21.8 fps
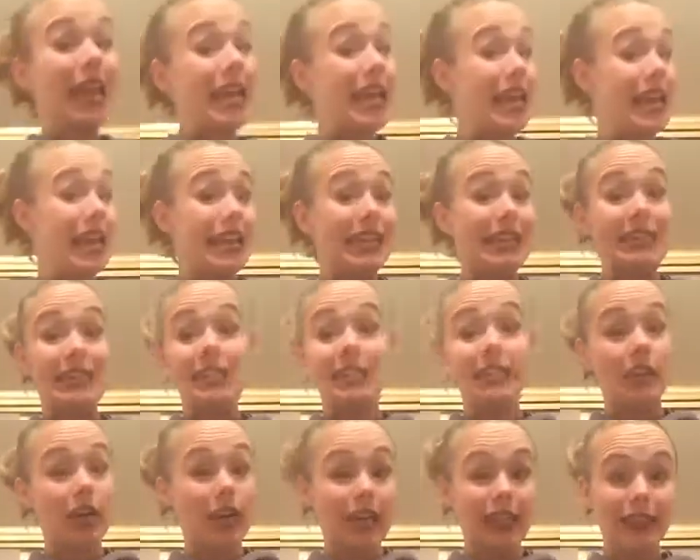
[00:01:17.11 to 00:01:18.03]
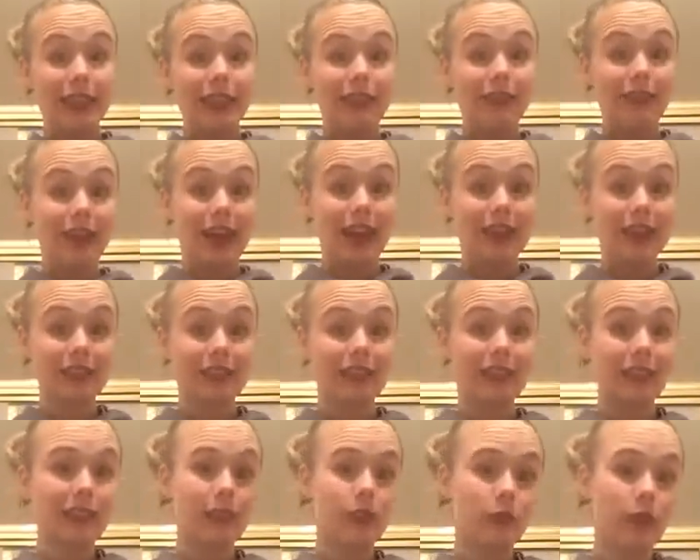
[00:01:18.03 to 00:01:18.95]
It is not the
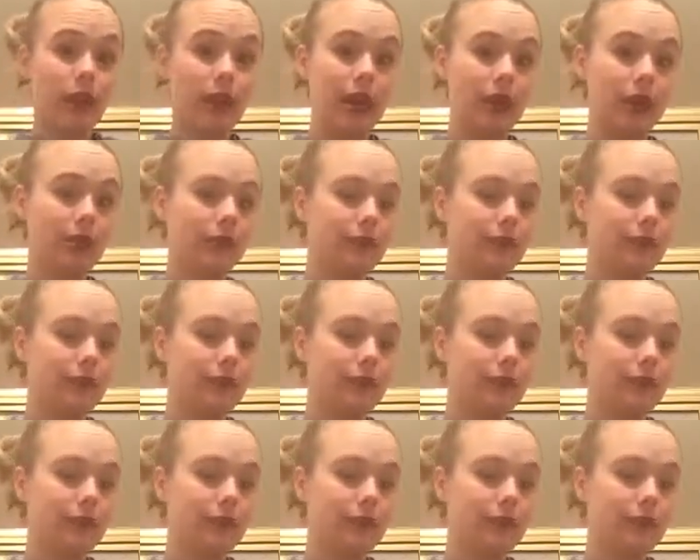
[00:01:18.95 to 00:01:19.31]
fastest way,